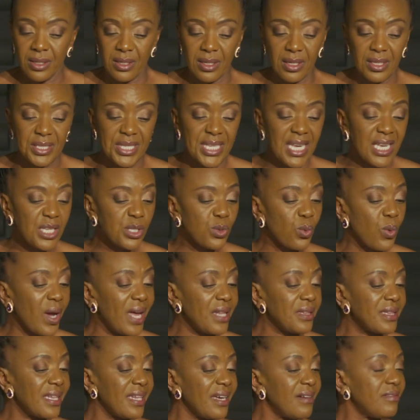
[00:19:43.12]
It says,
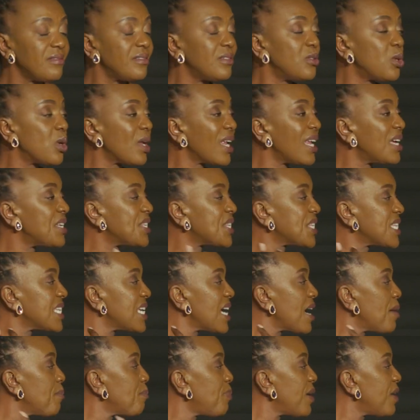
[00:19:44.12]
when the ruler's
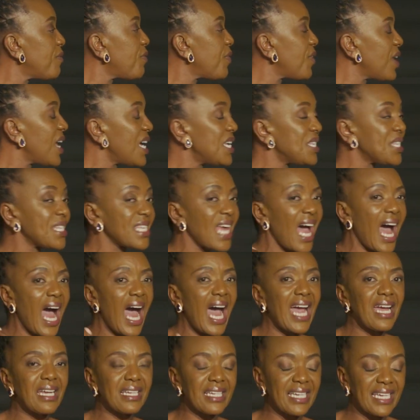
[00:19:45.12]
temper flares
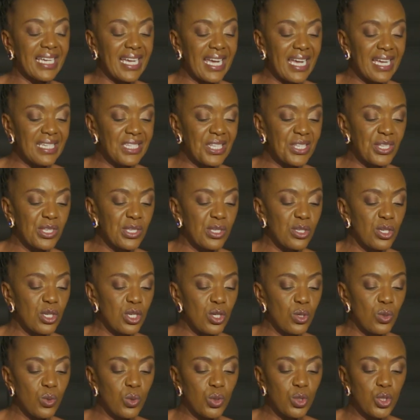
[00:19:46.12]
against
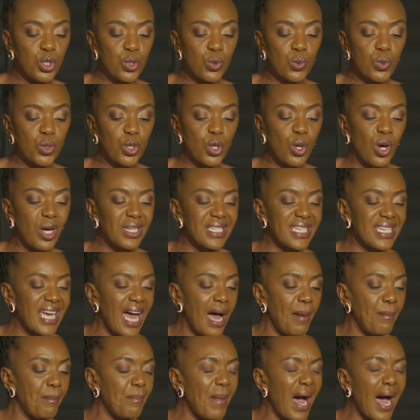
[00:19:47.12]
you, do not
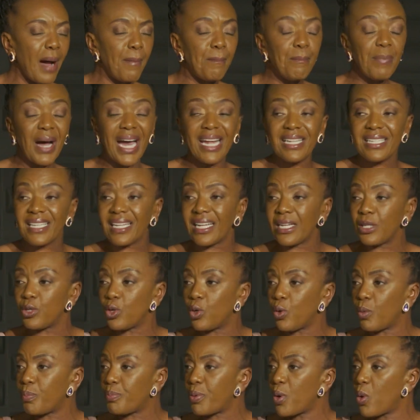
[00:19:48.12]
abandon
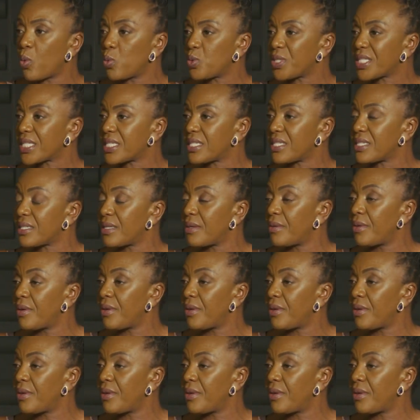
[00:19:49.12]
your post.